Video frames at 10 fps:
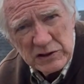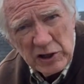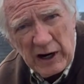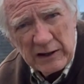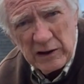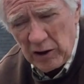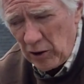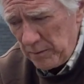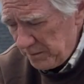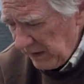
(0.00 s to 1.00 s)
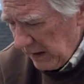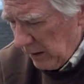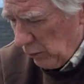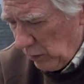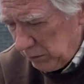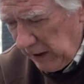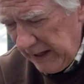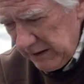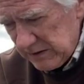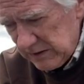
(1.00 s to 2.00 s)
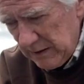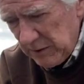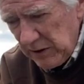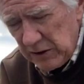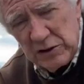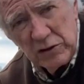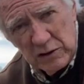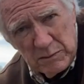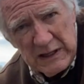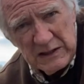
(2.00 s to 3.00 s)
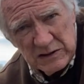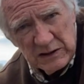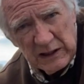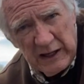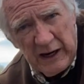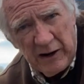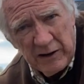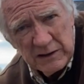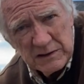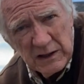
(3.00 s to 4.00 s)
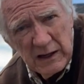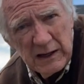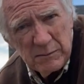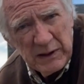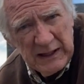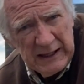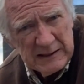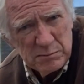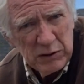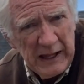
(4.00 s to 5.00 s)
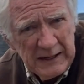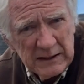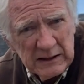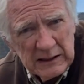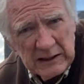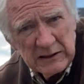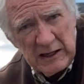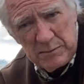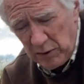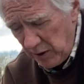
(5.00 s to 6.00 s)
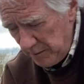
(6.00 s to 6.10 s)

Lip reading: chard though, we plant it similar to the beets and the carrots, but it gets planted a little deeper.